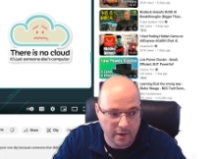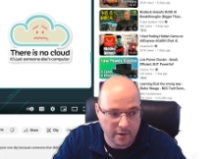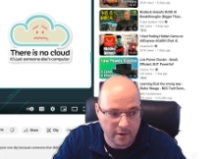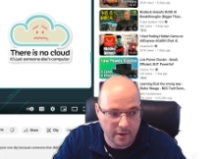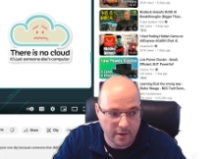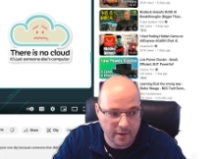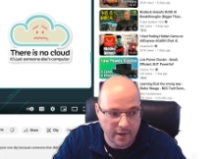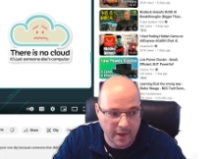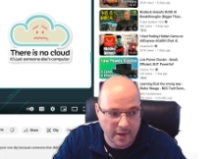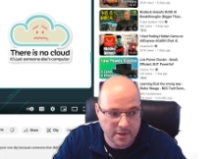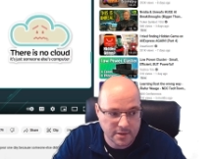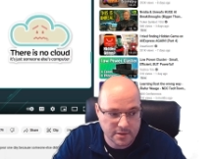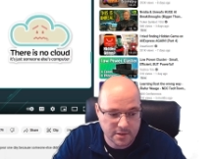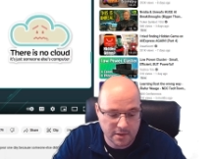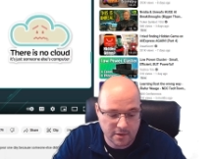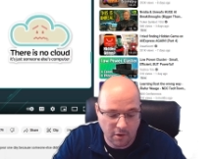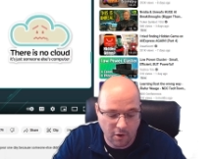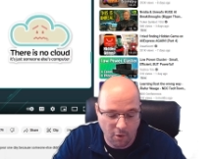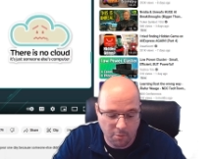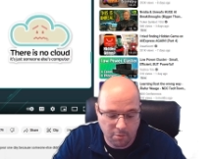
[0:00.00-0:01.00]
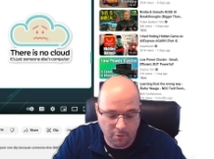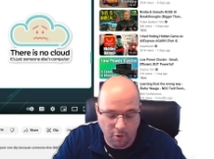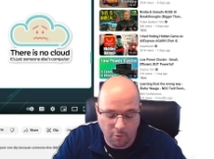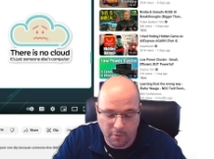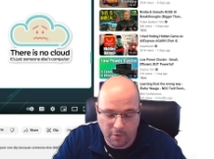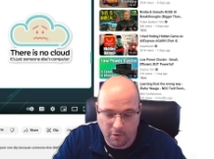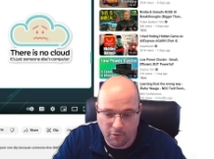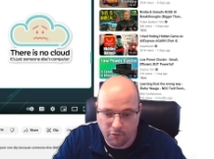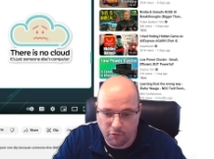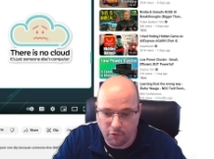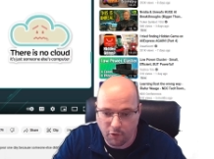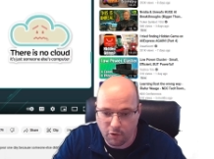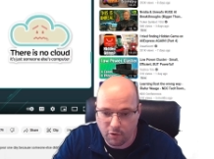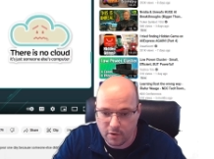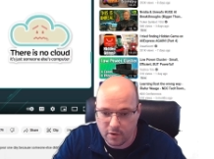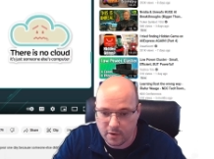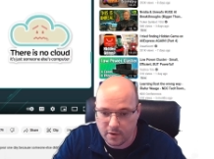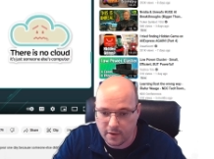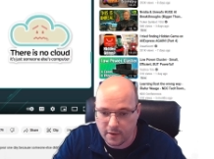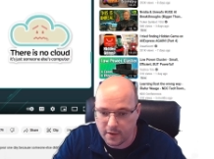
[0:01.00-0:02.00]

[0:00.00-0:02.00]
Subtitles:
the upcoming fall